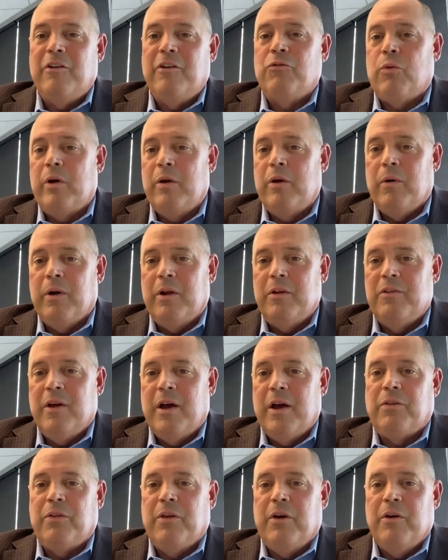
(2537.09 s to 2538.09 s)
It's where you want to
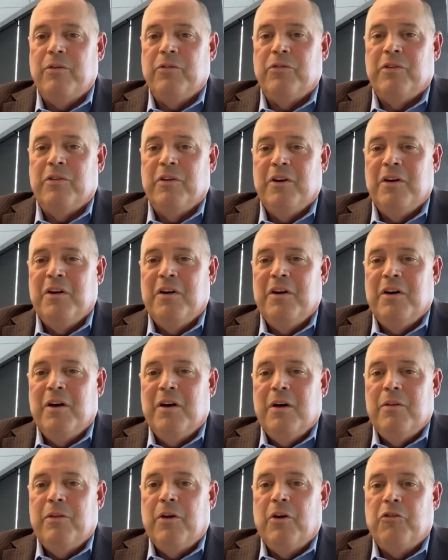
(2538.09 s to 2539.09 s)
take those
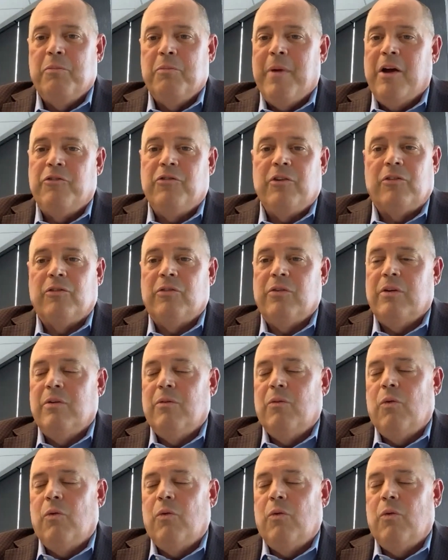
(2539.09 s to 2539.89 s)
metrics.